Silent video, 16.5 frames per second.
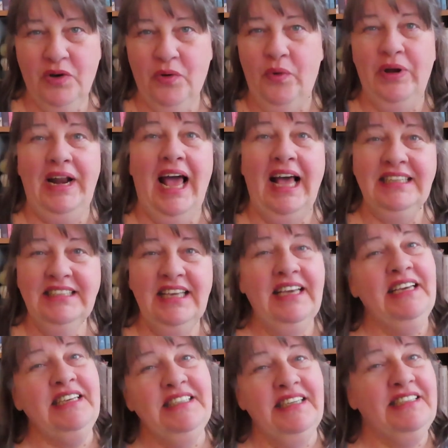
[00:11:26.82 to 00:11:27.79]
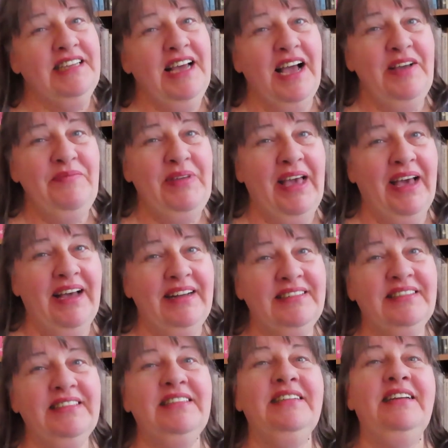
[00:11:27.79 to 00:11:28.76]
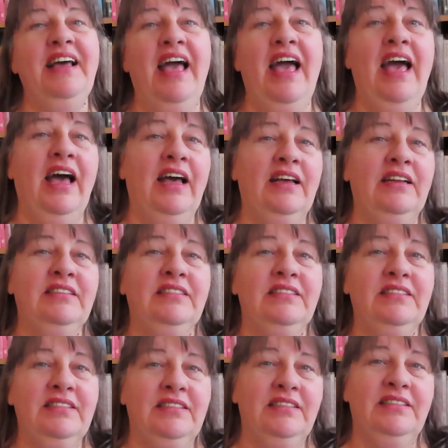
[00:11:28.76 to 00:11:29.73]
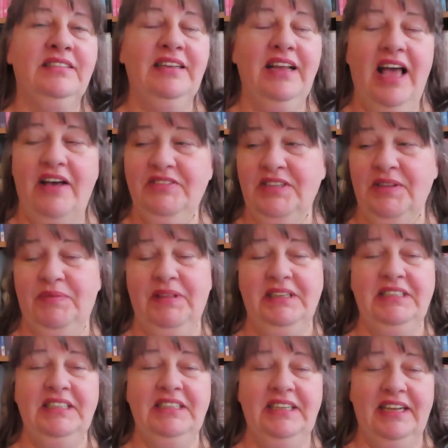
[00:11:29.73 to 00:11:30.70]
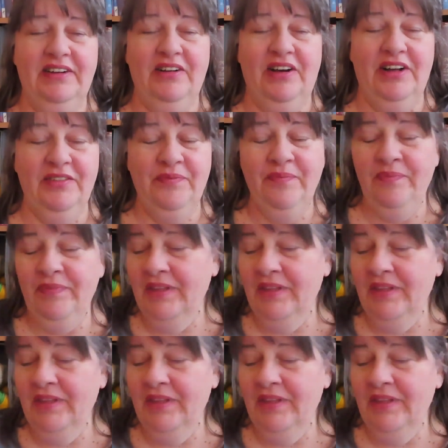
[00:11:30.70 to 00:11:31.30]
quit asking, is it time yet, and have something to knit on.